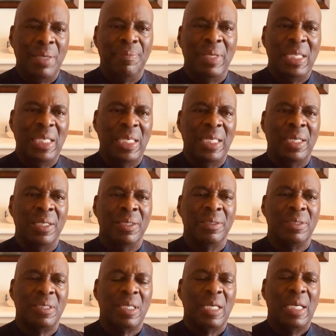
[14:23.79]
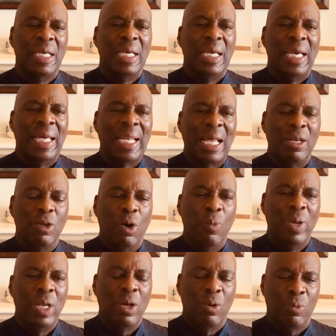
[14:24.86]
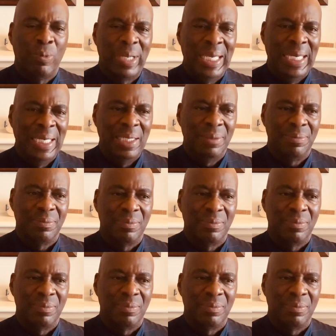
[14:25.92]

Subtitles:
many years. And I know we don't read,